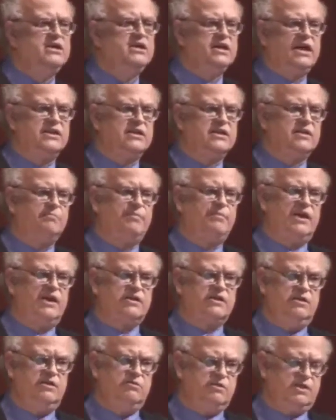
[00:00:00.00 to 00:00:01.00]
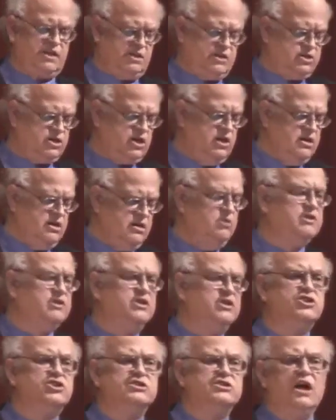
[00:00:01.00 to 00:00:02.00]
to get the best usage,
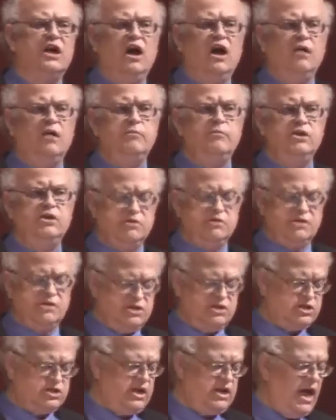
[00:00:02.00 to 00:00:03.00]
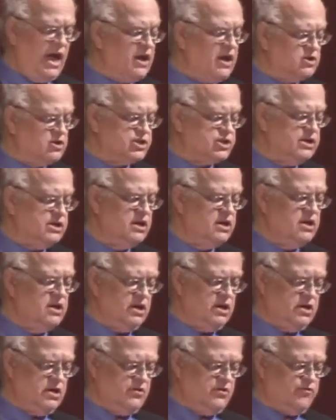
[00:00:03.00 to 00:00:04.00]
usage in time and usage in energy
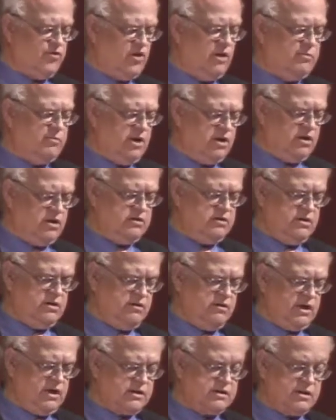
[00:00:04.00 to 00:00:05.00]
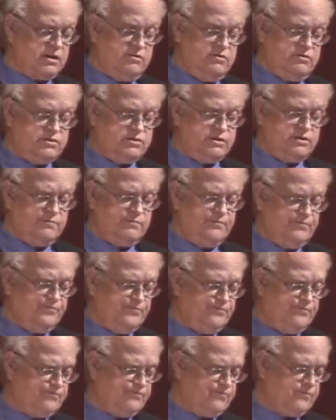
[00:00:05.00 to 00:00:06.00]
uh, from our, our execution.
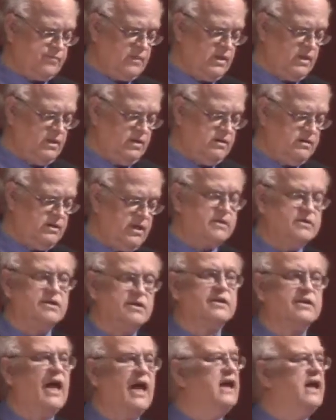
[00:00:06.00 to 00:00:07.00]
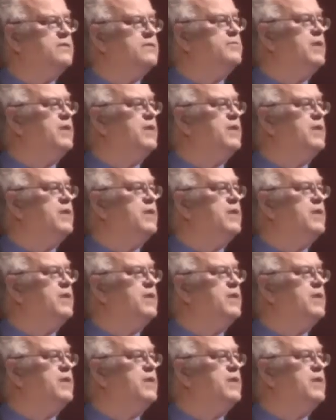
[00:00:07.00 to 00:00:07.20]
That uh, cannon,